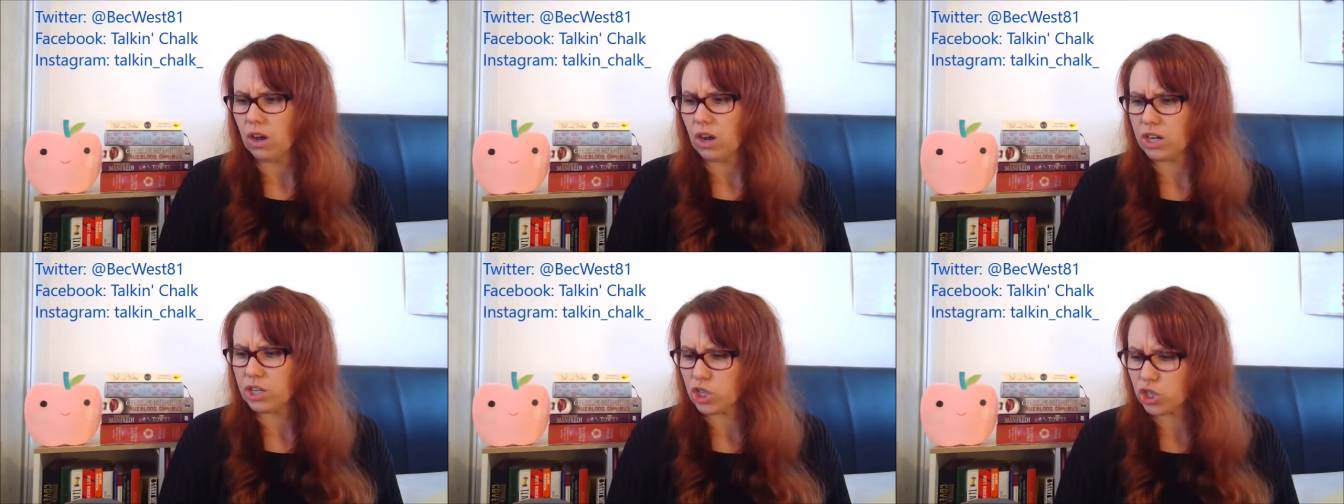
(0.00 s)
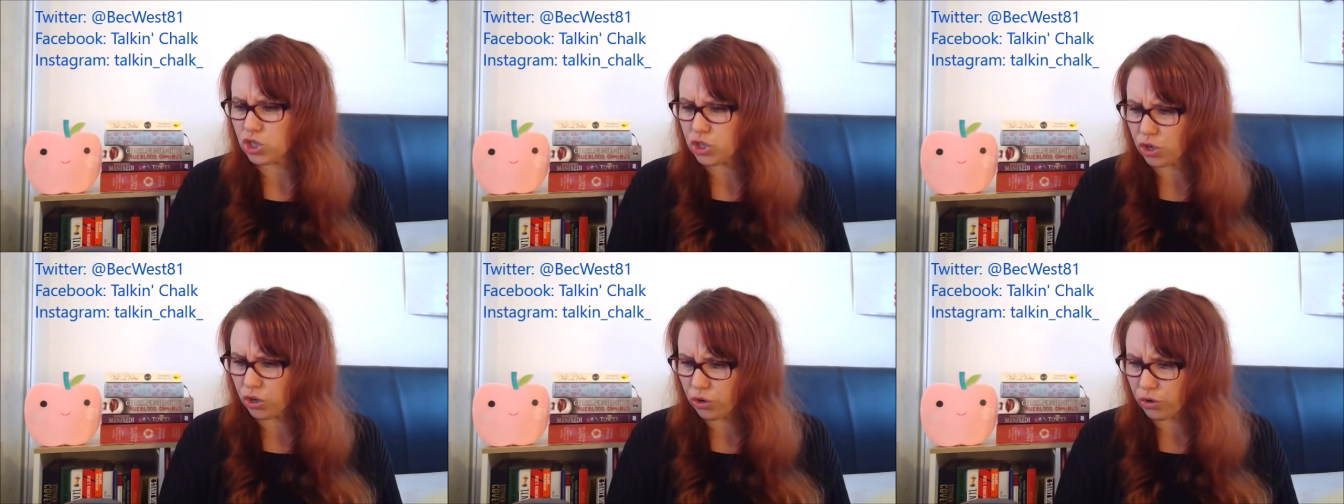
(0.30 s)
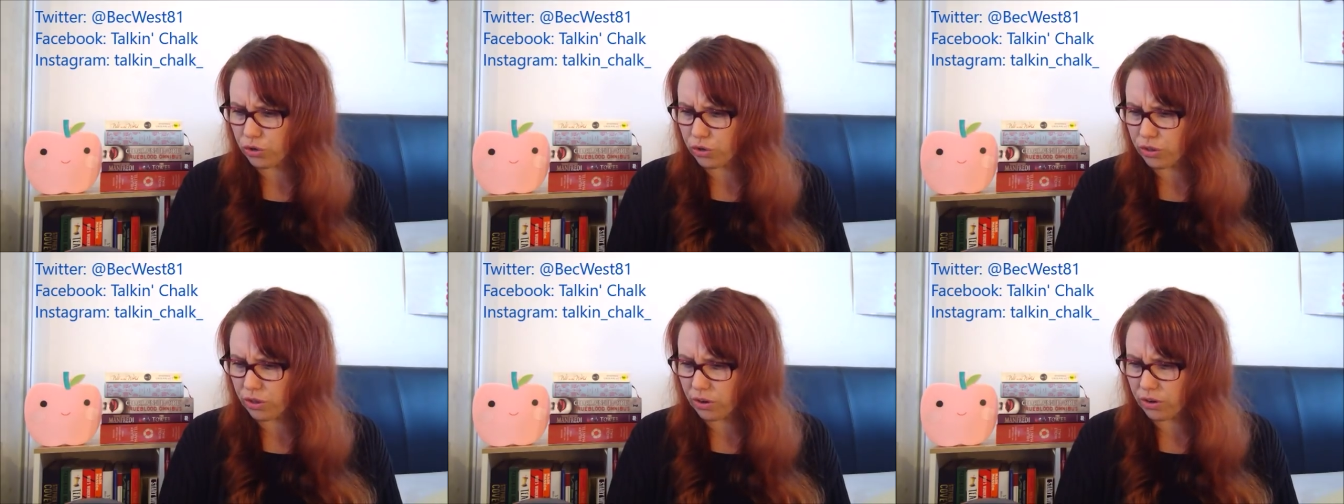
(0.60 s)
I
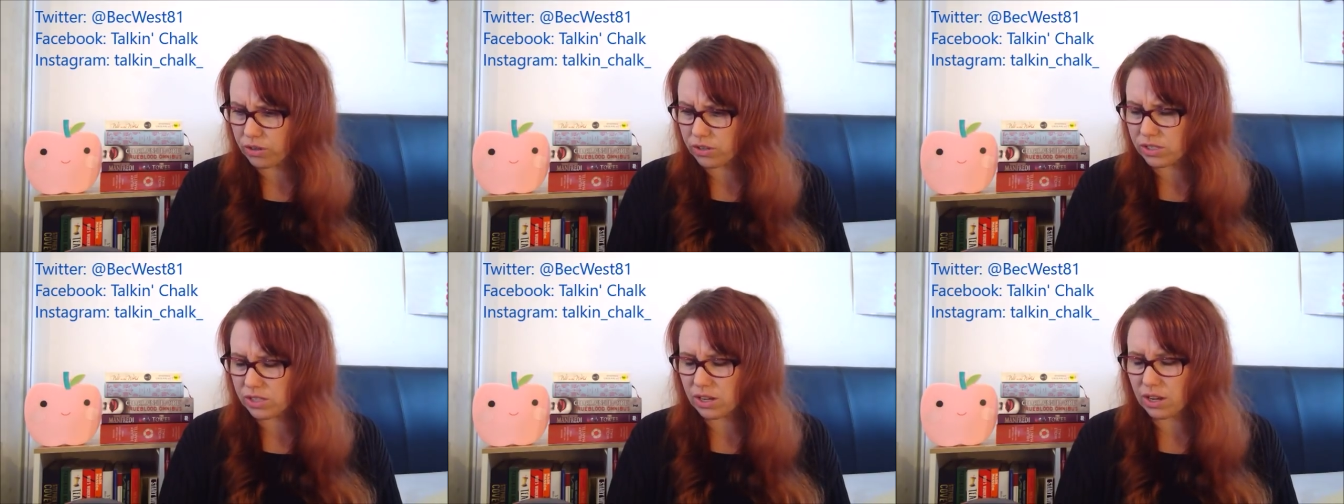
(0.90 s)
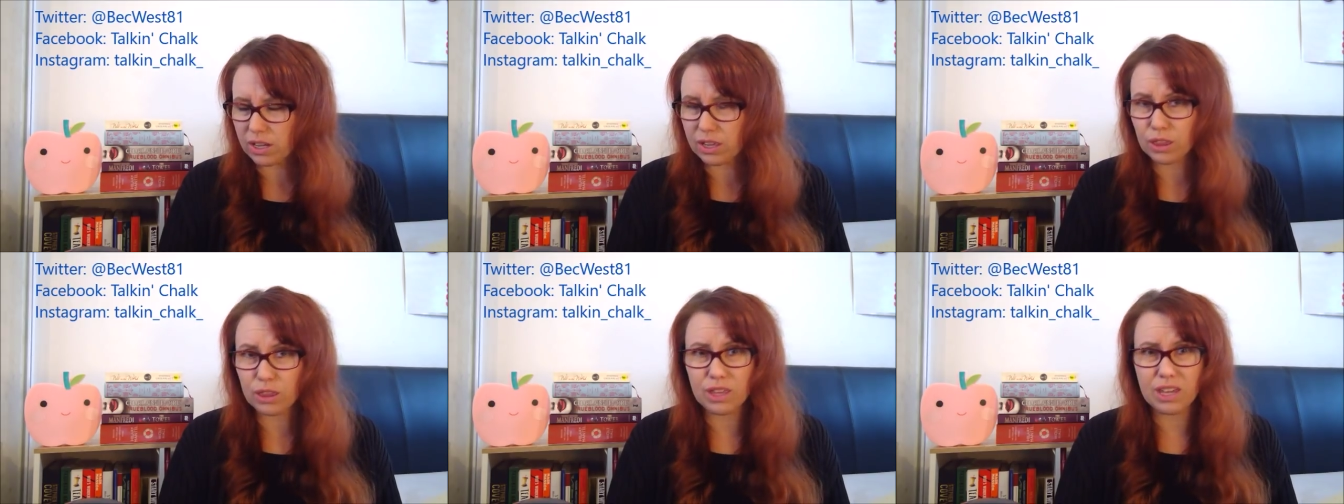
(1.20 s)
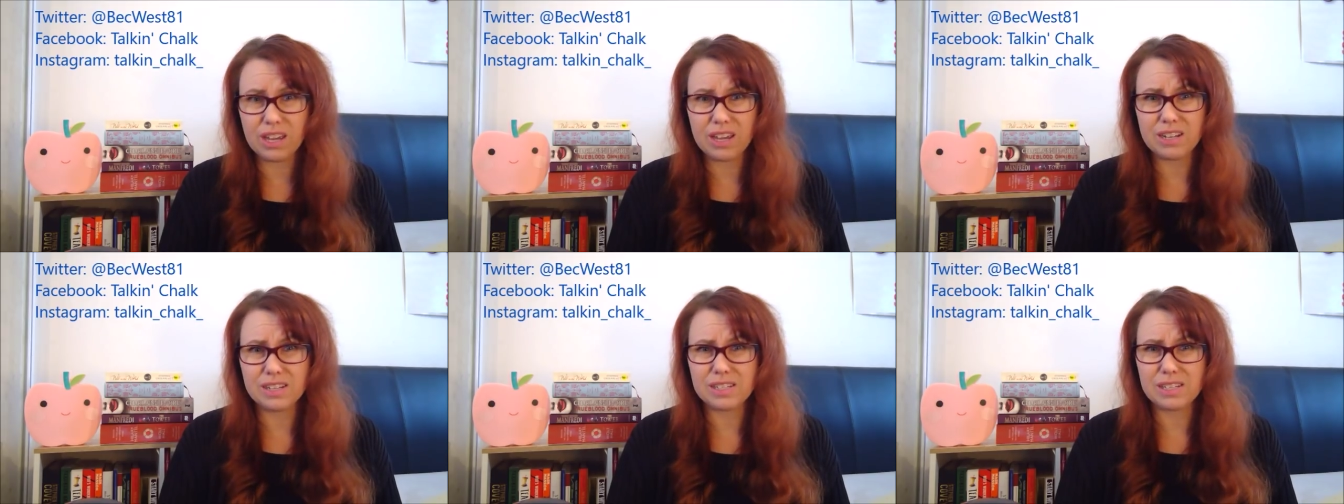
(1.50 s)
show those. I
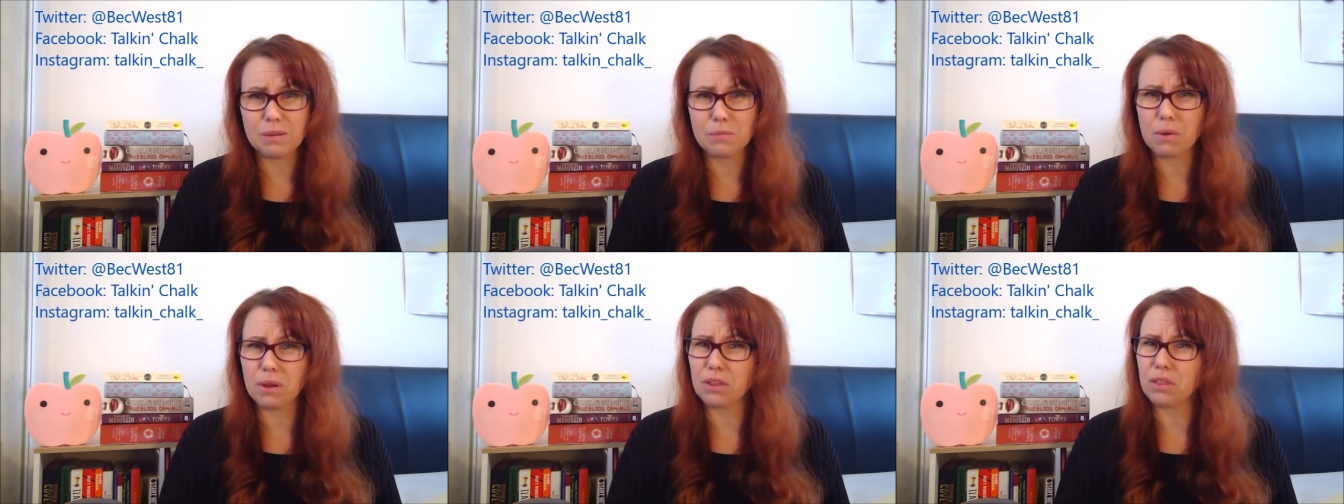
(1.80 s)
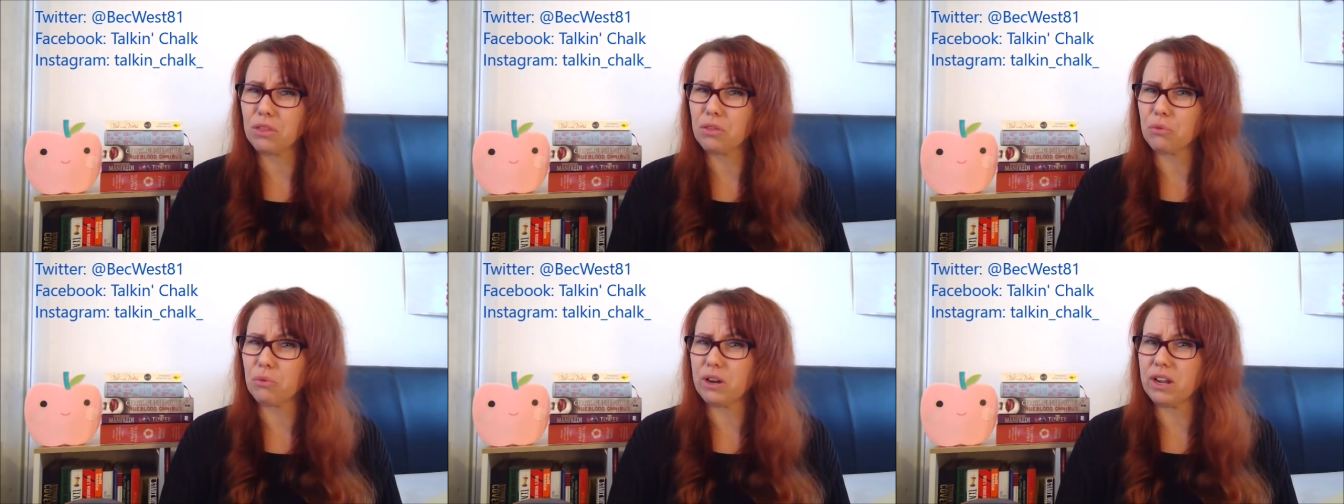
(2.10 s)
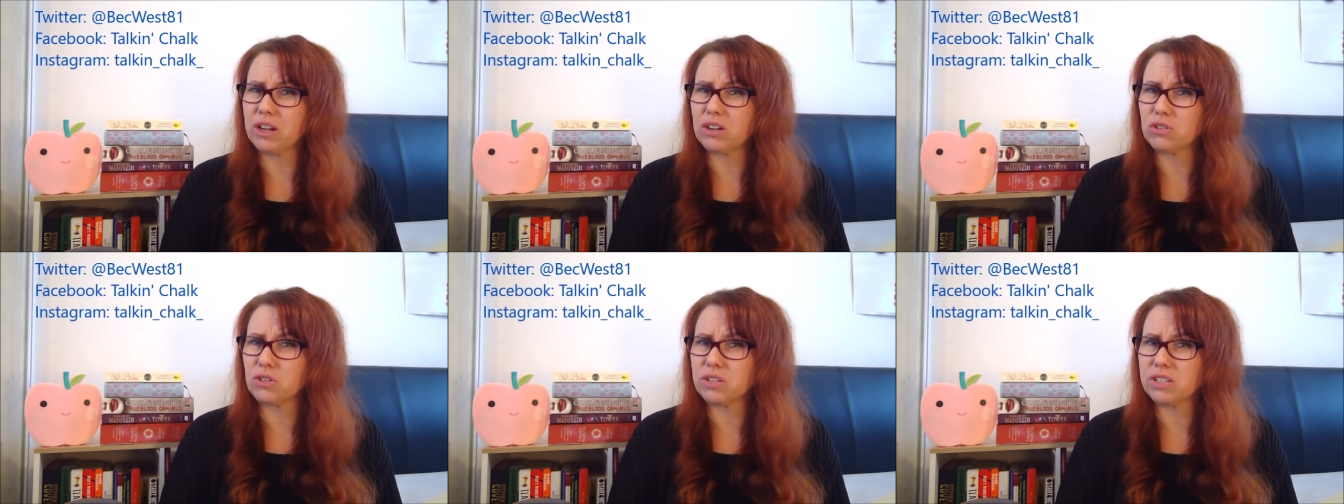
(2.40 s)
think it's in my
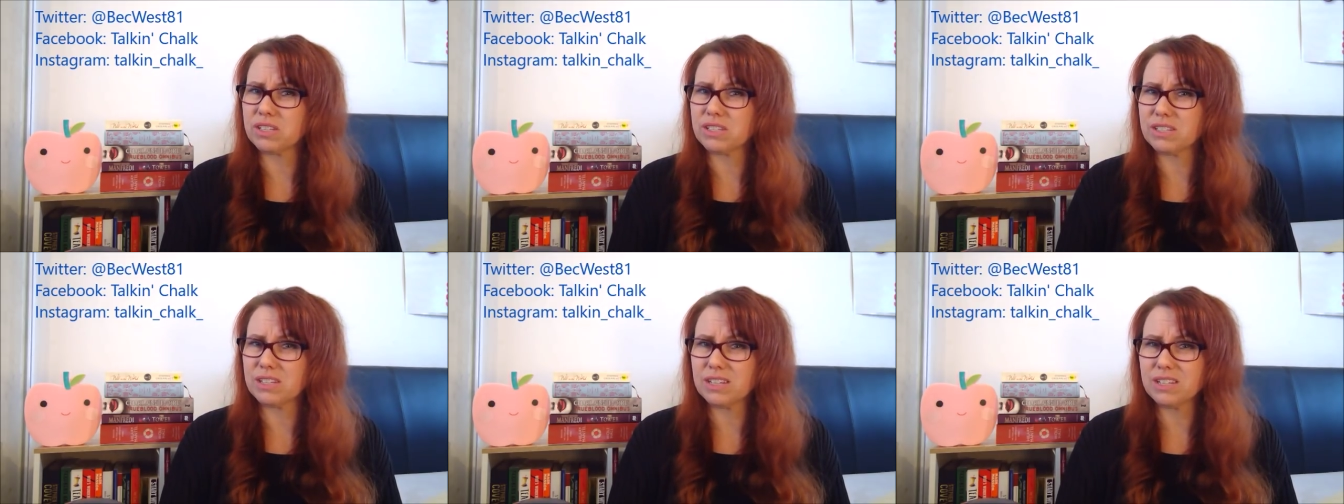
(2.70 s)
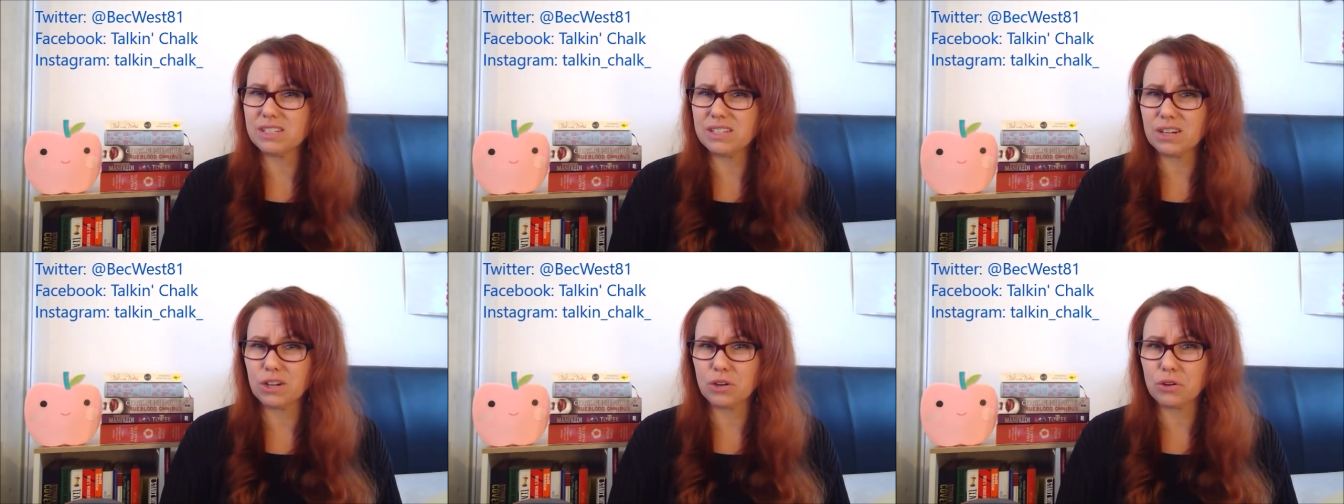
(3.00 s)
360